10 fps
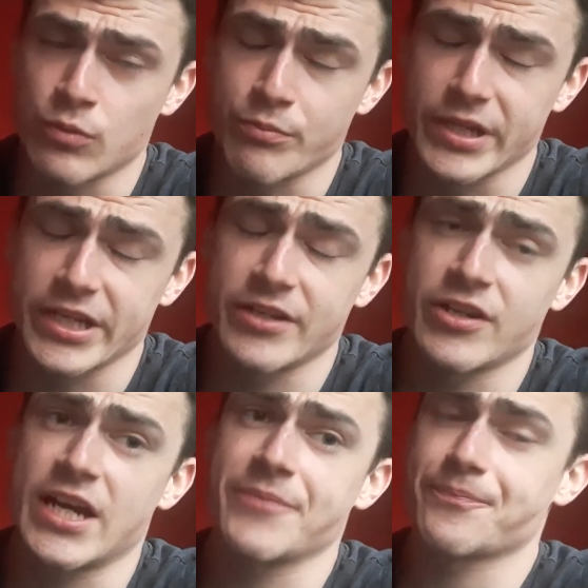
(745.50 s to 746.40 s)
million,
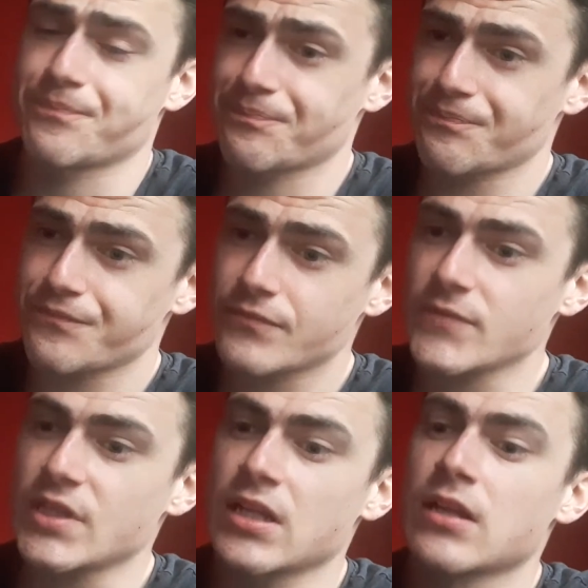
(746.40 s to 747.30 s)
yeah.
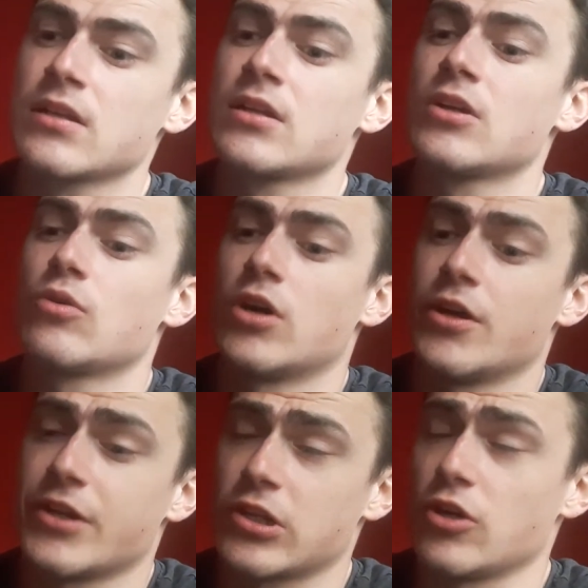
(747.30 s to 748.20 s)

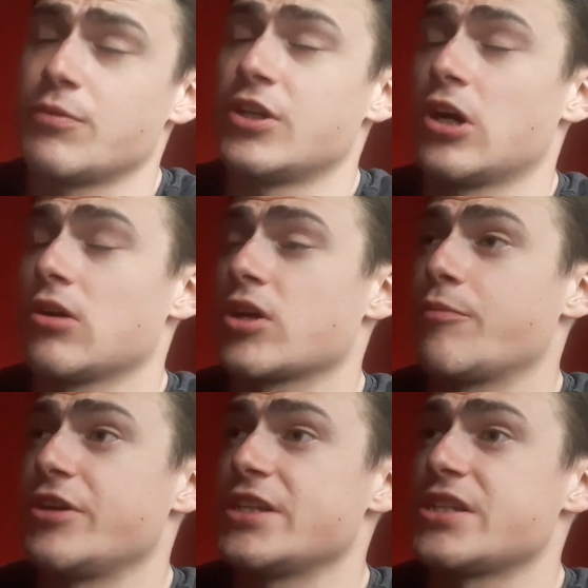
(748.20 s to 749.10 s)
The club are no longer
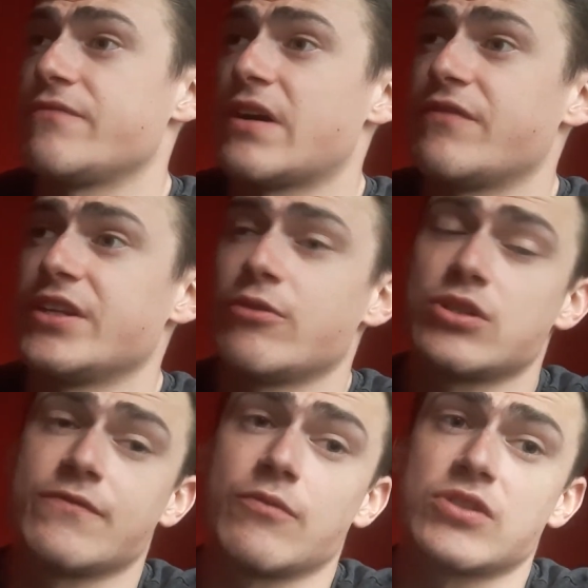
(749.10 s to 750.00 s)
predicting
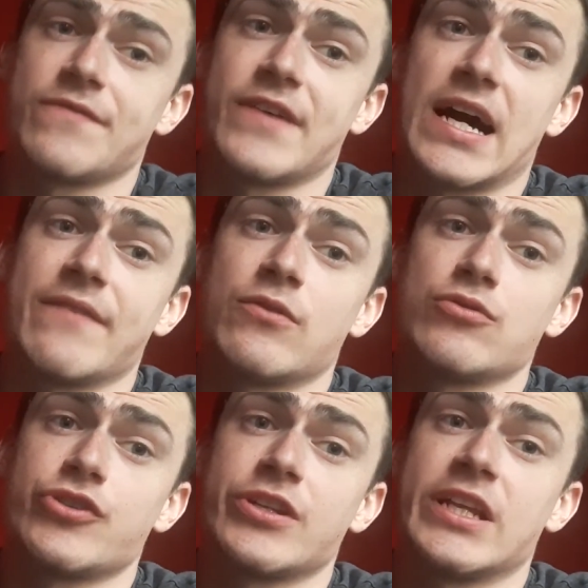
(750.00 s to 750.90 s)
revenues of up to
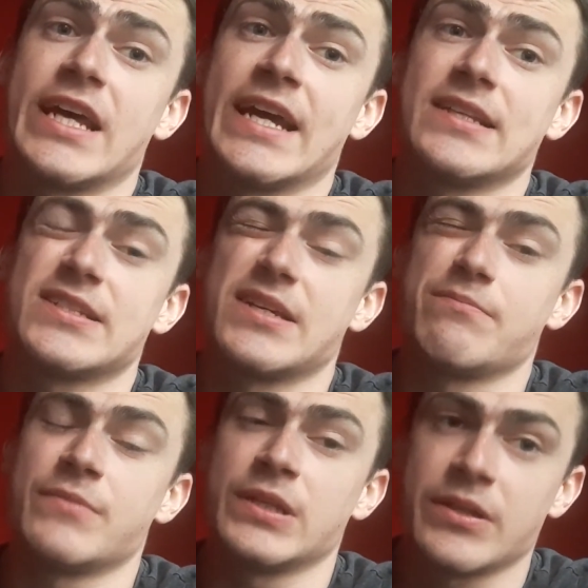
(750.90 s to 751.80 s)
£580
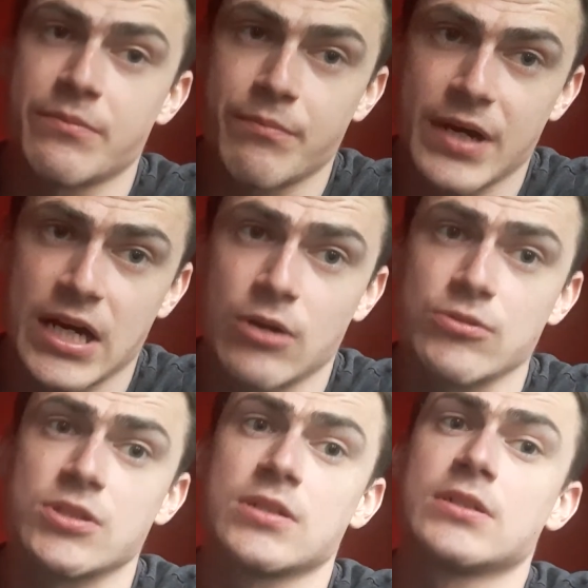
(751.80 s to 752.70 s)
million.
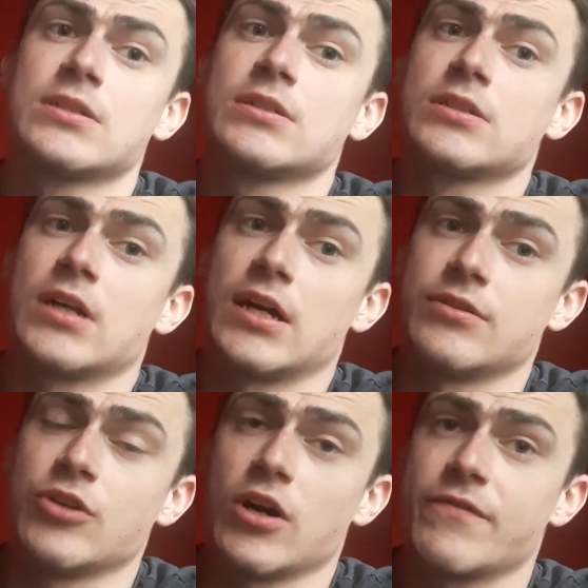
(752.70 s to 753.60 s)

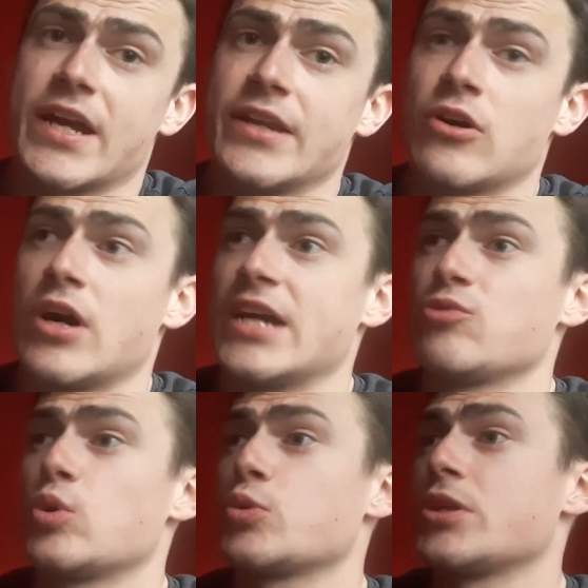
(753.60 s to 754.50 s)
And don't forget, you know, Ed
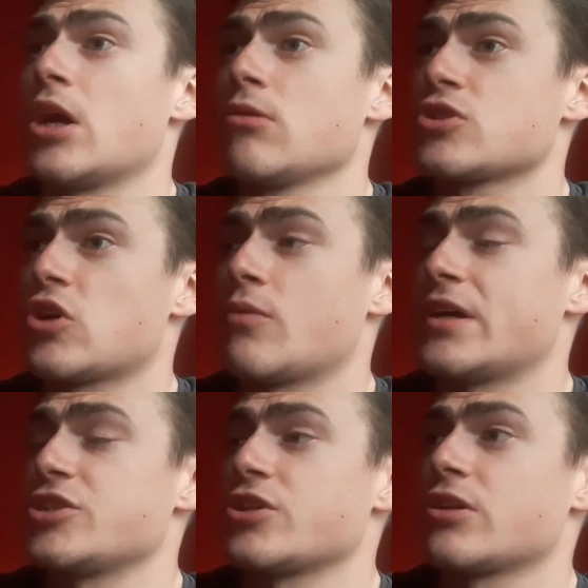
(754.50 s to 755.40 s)
Woodward also
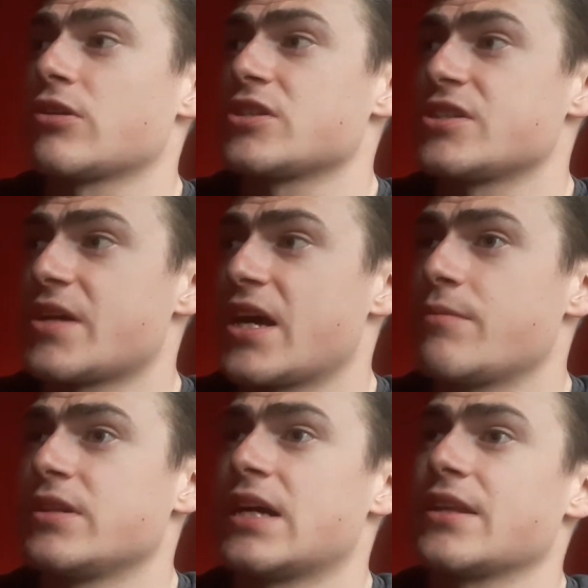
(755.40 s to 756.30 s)
mentioned on his
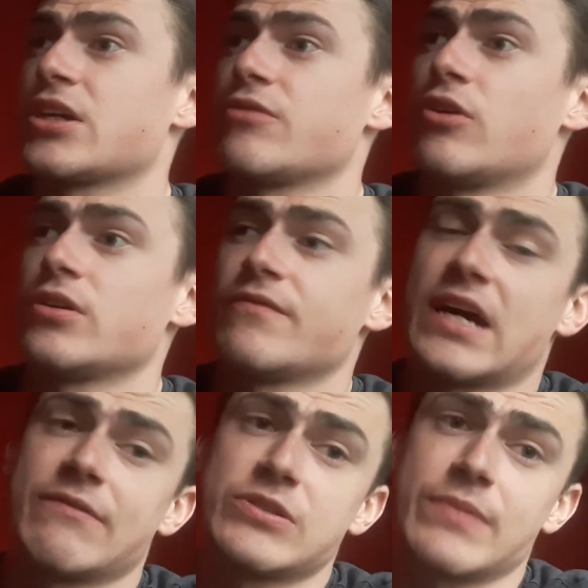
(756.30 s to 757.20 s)
statement that the
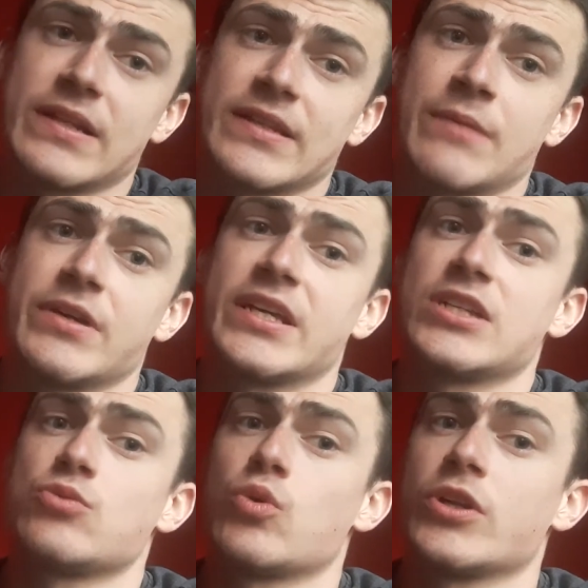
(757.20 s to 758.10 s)
coronavirus pandemic
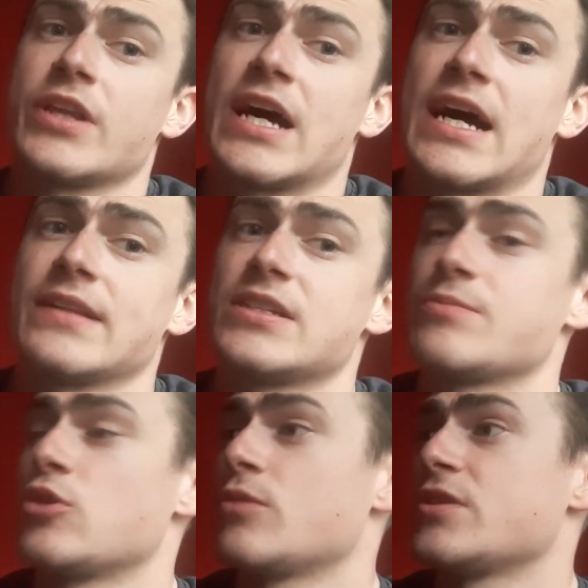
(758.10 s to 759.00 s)
is one of the
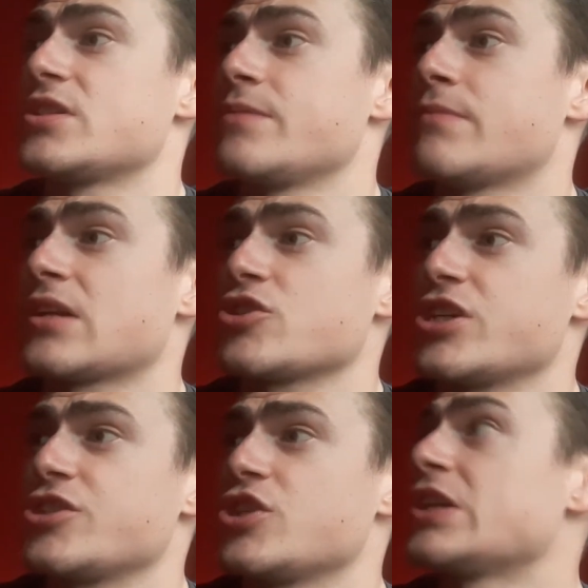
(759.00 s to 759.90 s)
hardest moments in
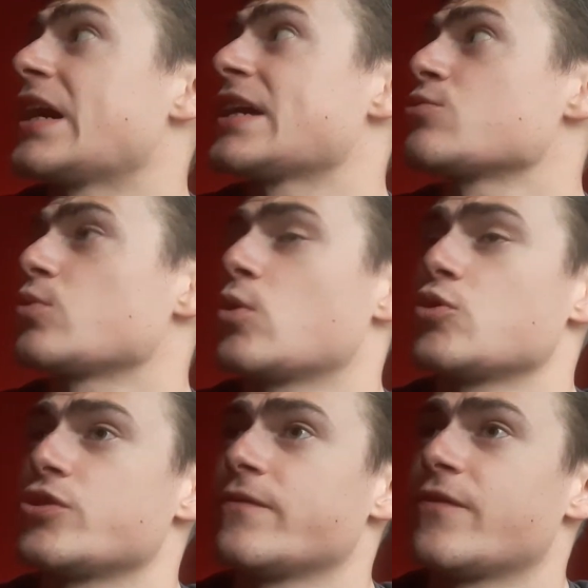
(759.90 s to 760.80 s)
Manchester United's
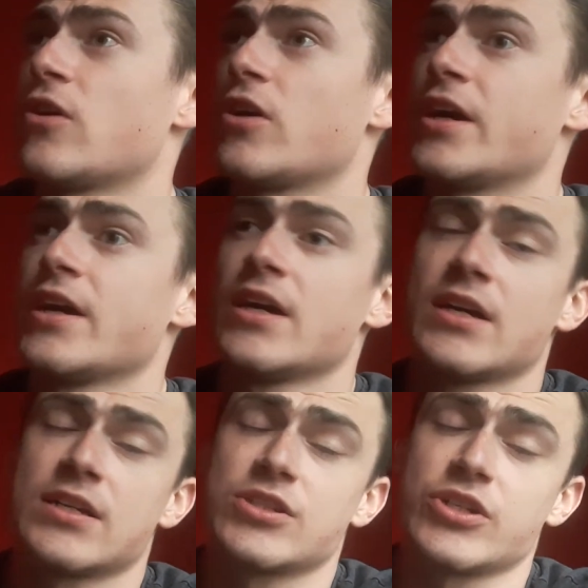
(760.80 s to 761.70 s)

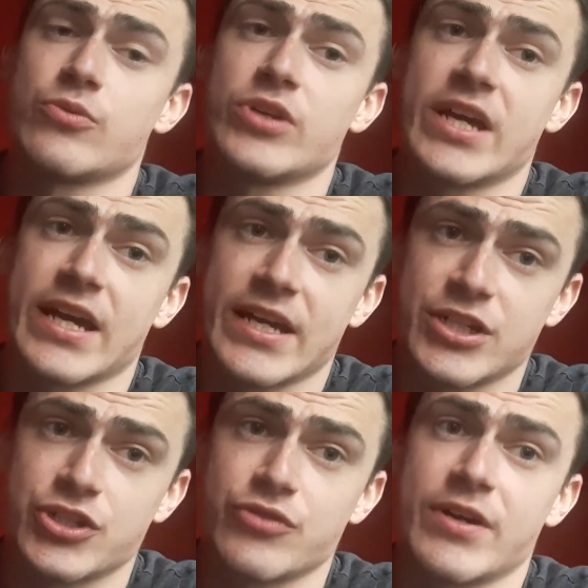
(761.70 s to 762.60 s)
142-year
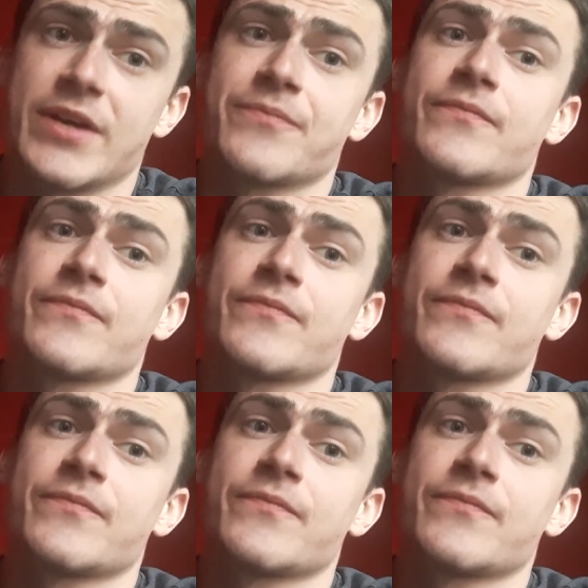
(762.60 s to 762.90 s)
history.